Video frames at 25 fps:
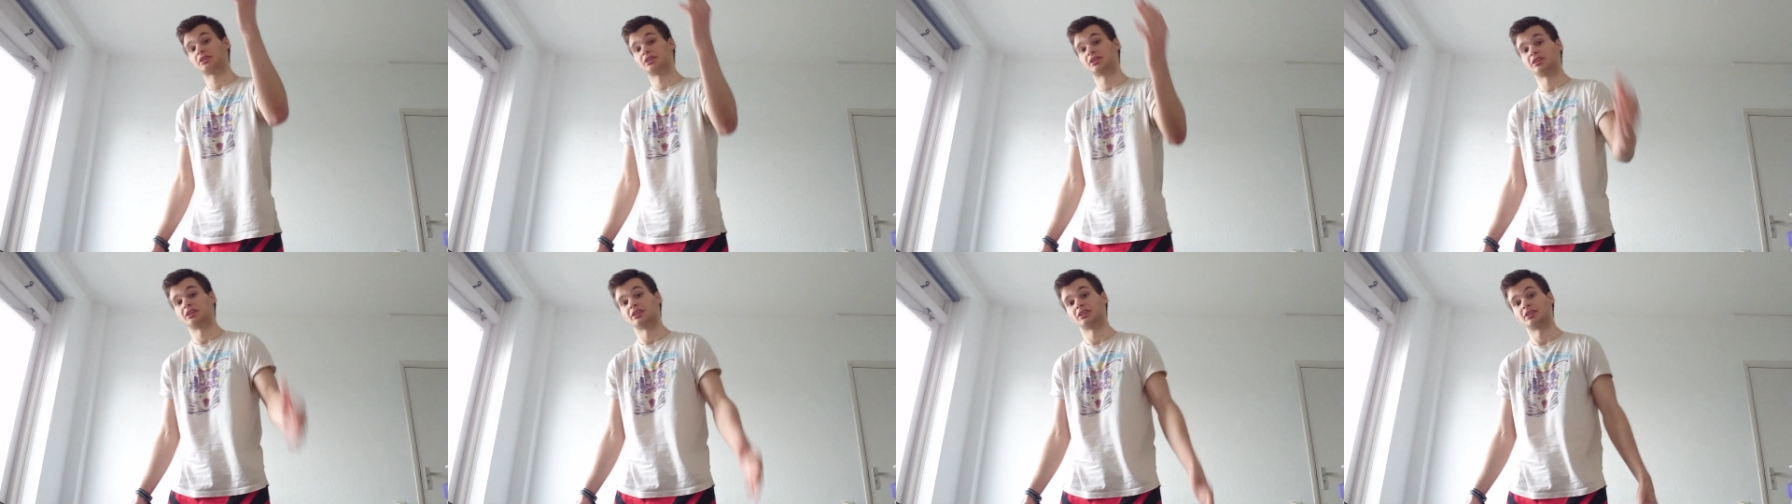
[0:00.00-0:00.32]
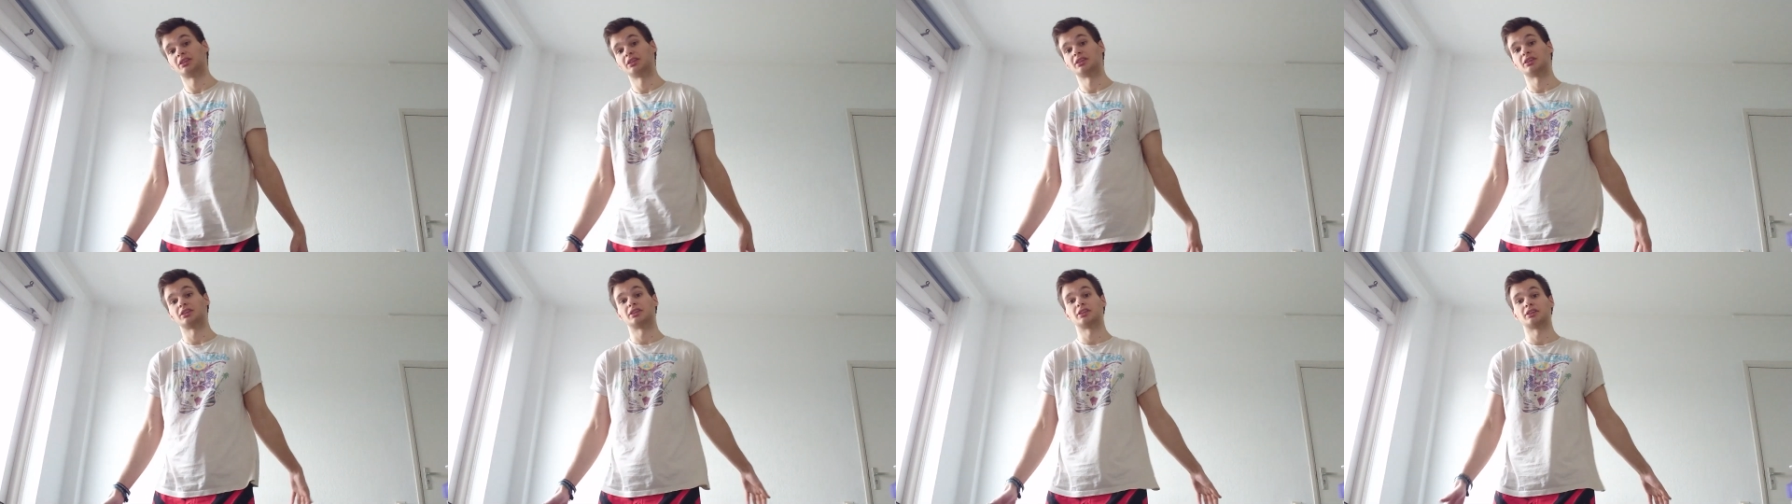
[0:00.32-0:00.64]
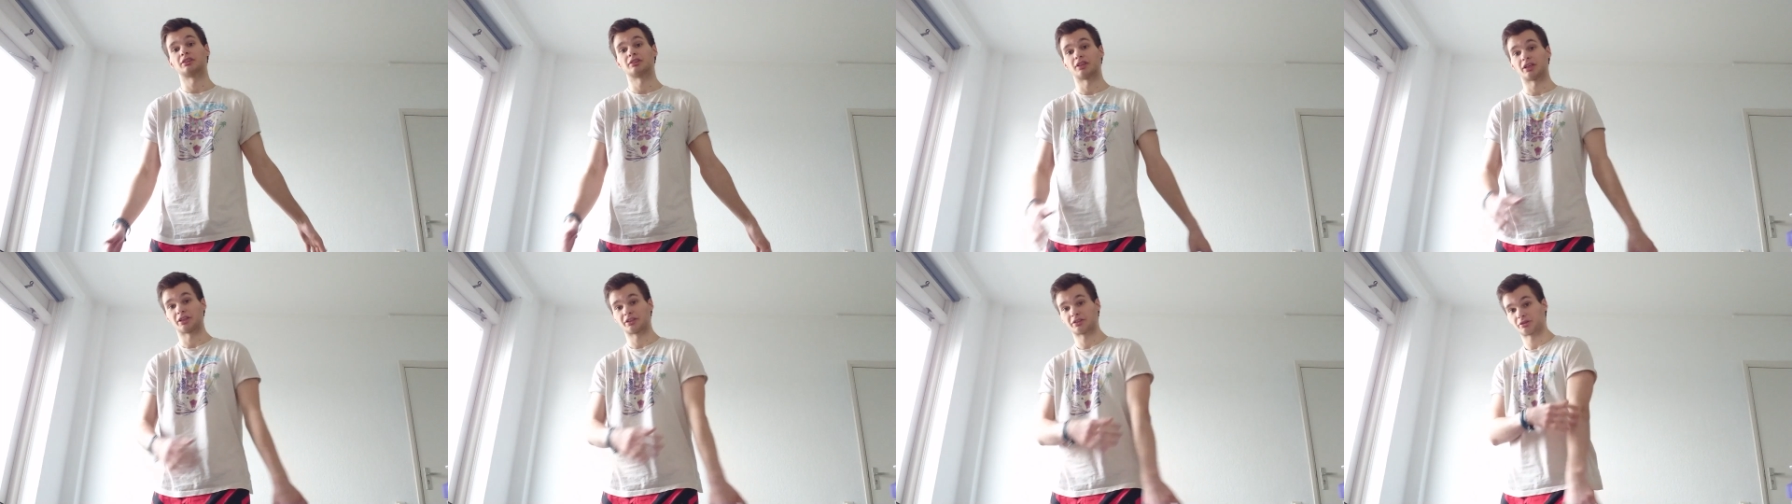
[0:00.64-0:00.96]
the
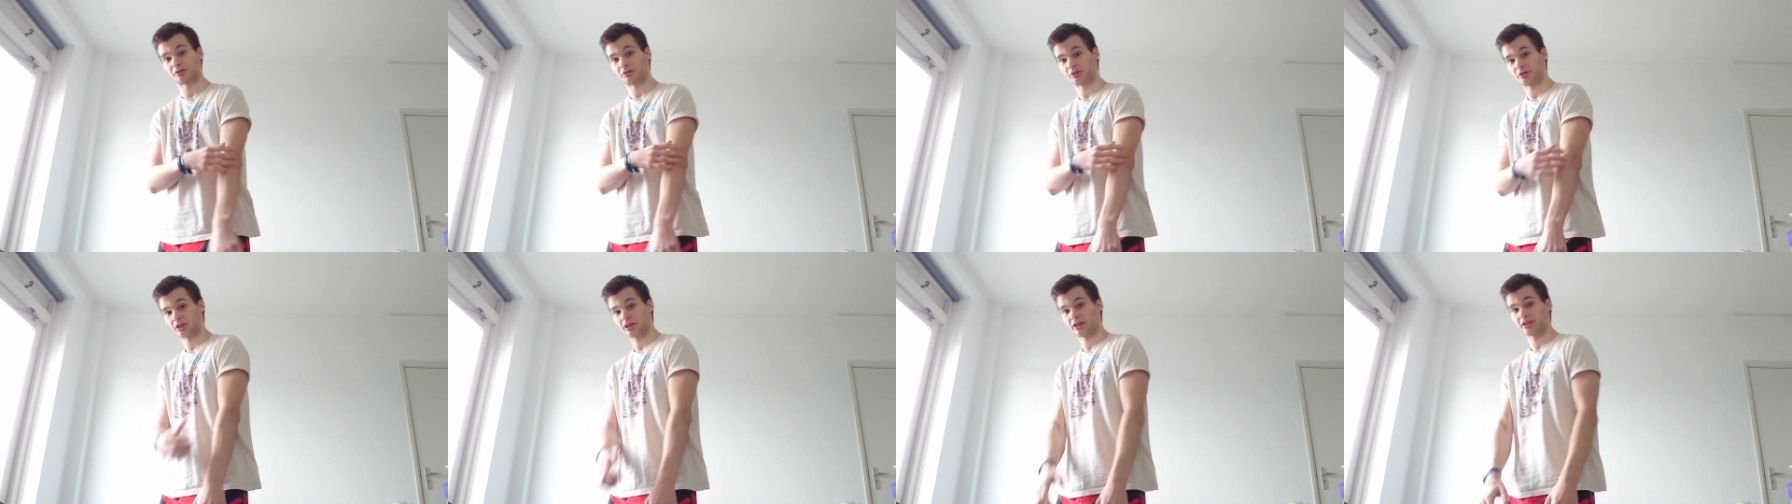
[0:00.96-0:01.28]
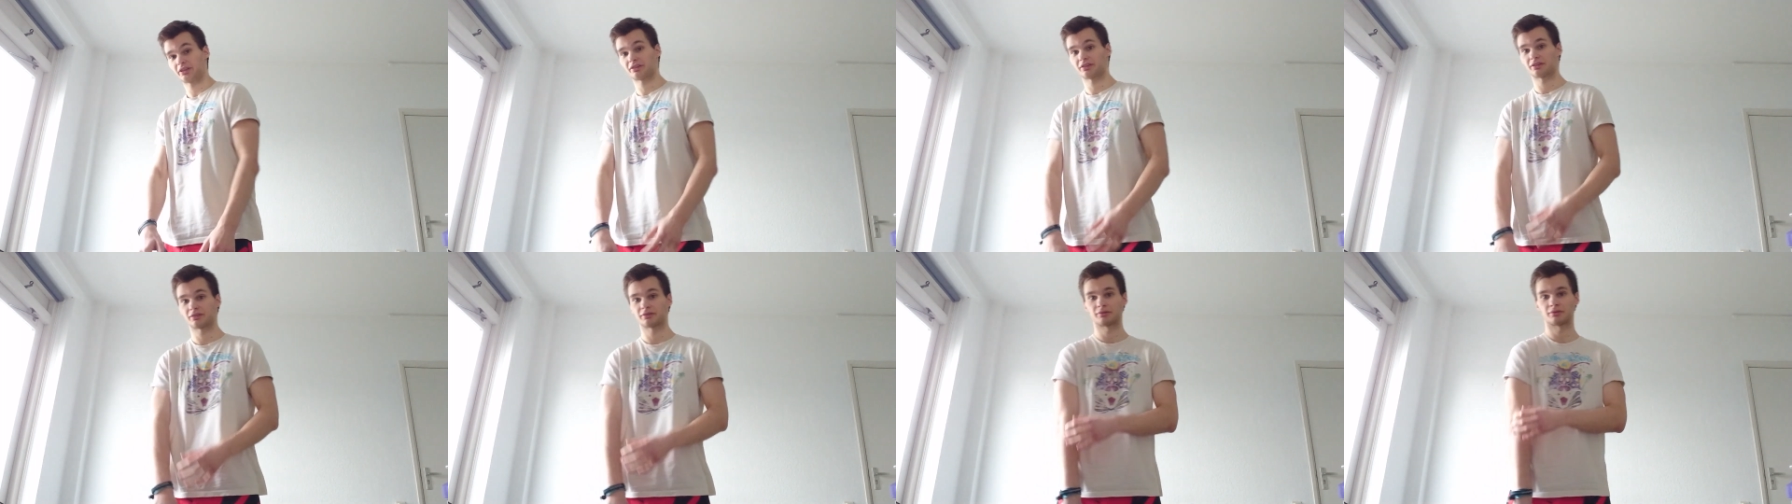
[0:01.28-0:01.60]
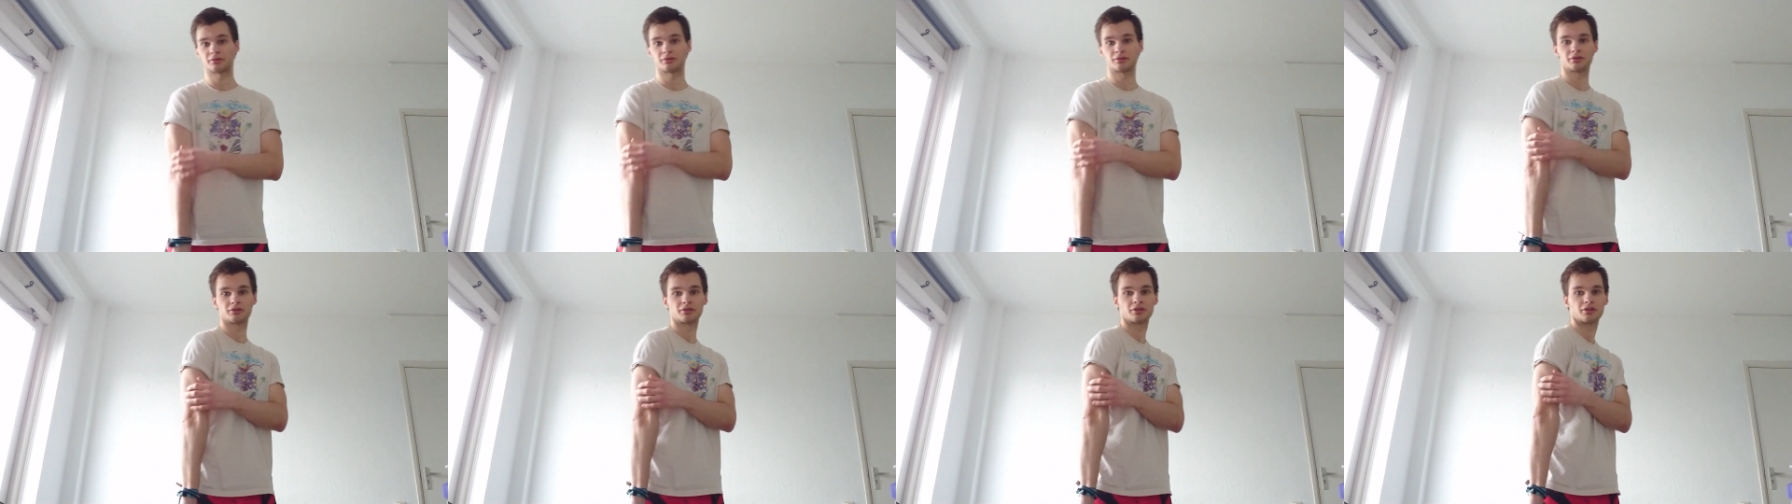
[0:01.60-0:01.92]
lateral head,
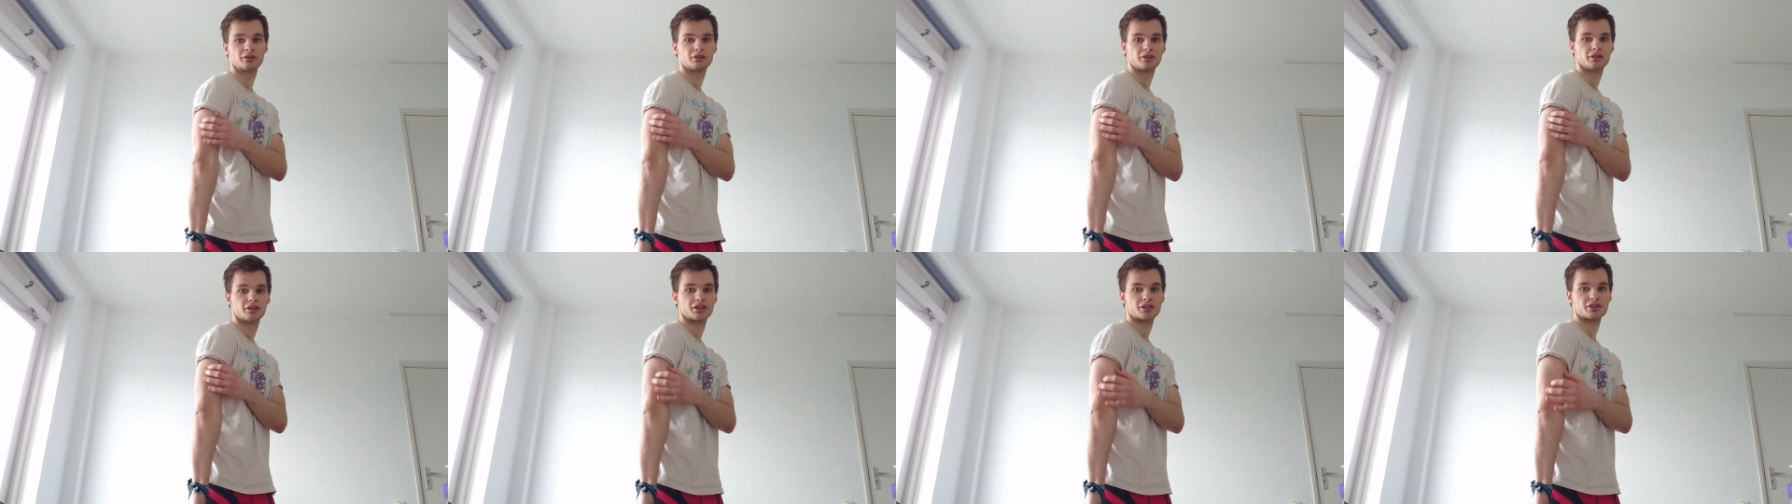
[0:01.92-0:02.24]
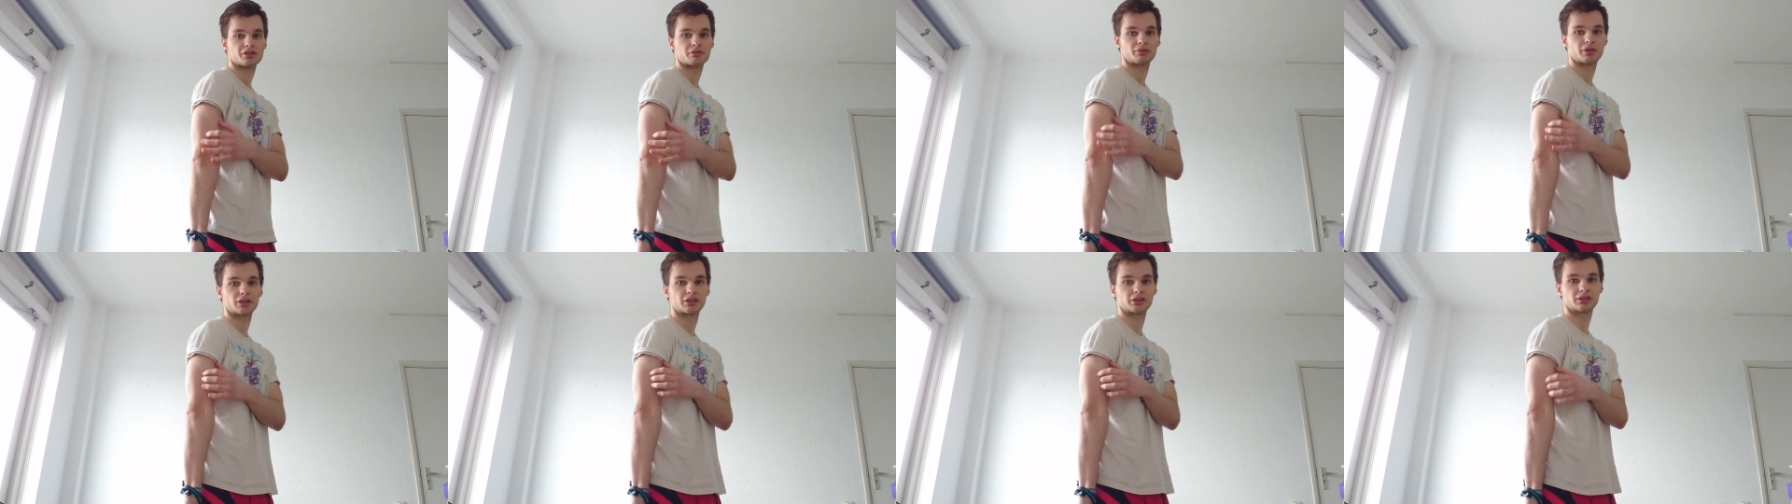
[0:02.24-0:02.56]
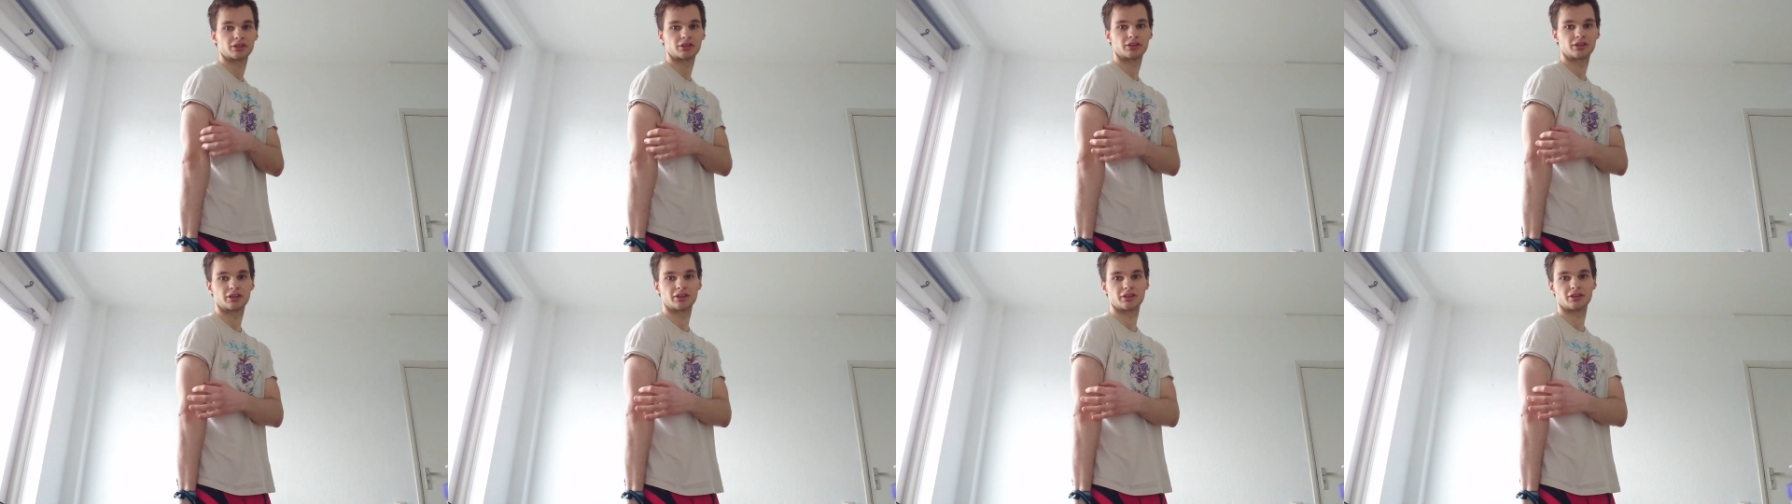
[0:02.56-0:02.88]
this
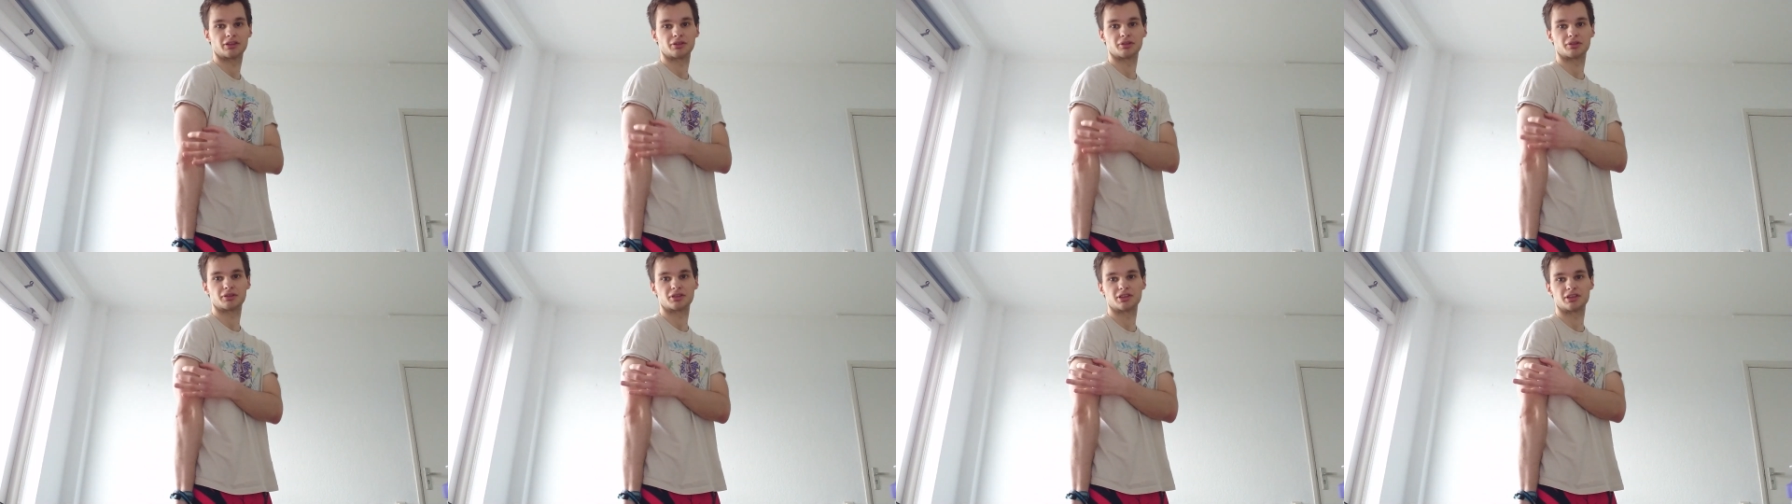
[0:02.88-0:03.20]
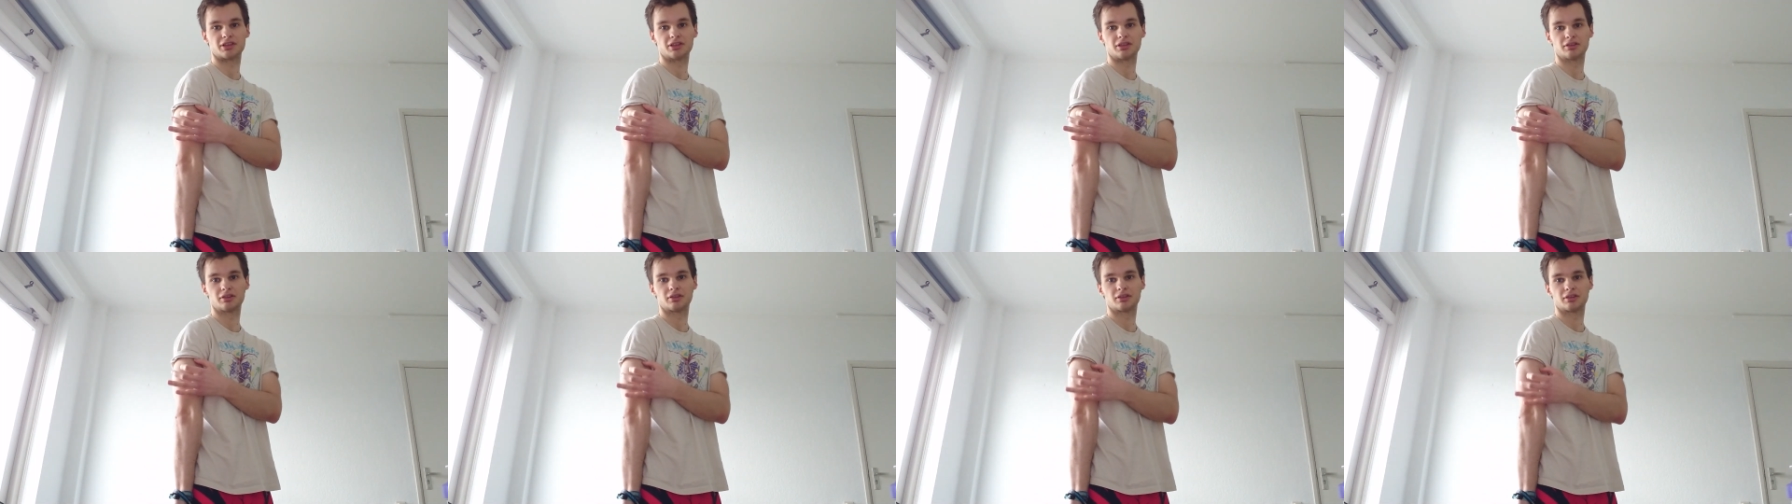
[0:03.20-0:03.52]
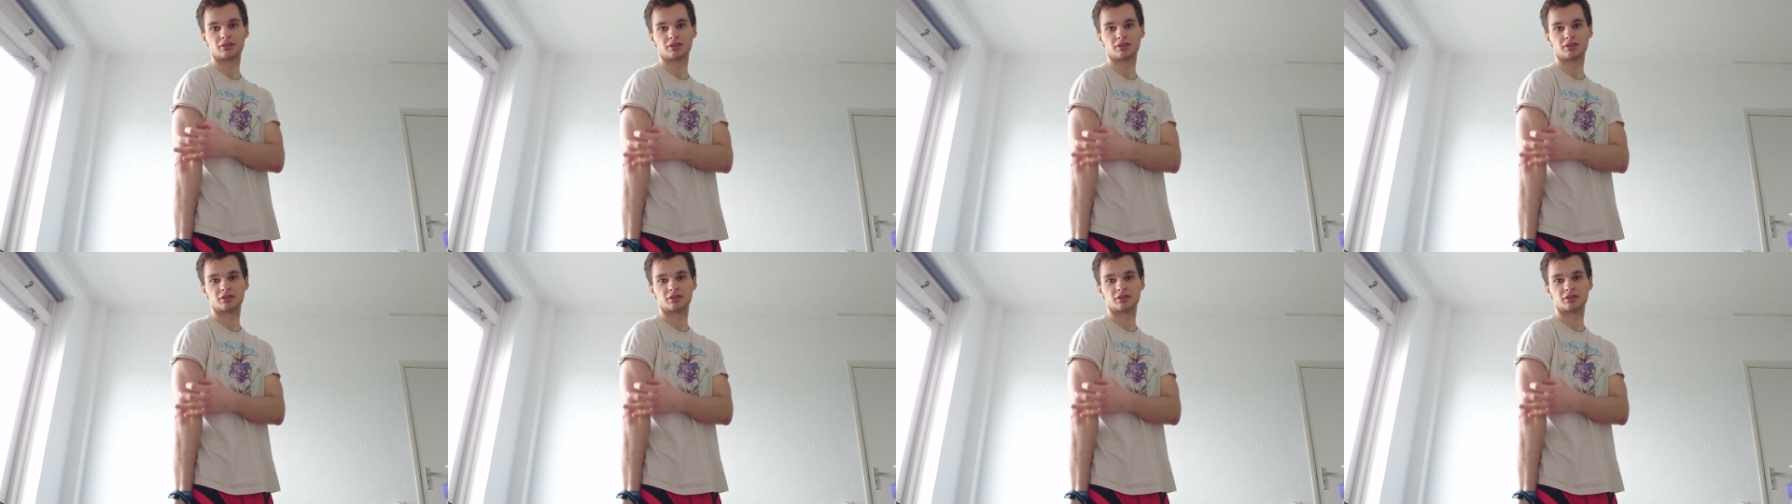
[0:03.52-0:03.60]
one that you see.